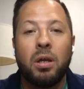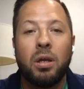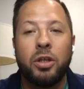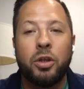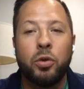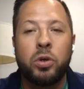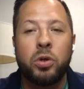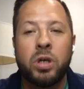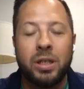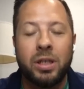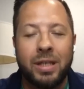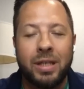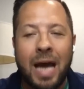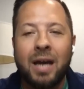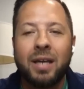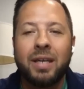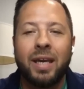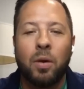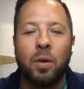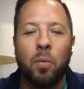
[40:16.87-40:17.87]
you could
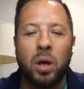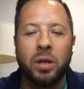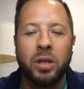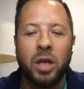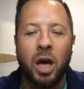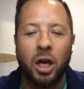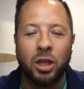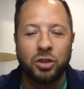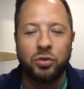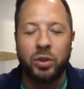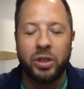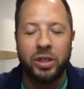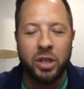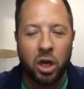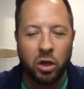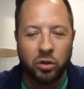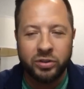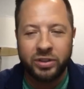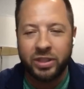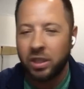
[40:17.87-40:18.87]
not get 100
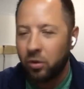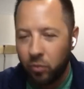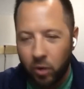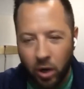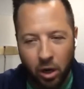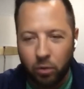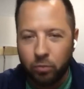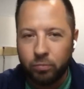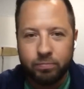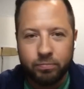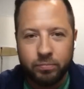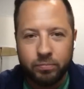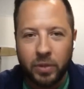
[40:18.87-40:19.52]
no's in a row.